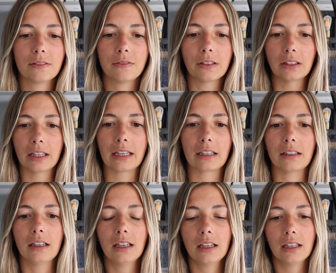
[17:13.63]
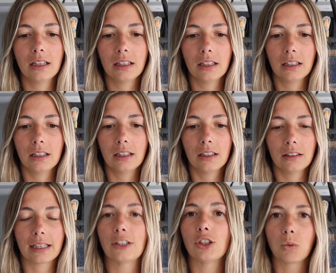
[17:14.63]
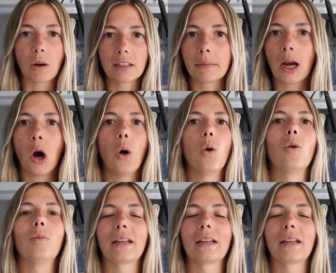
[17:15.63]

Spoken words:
feeling like I just wanted to be home.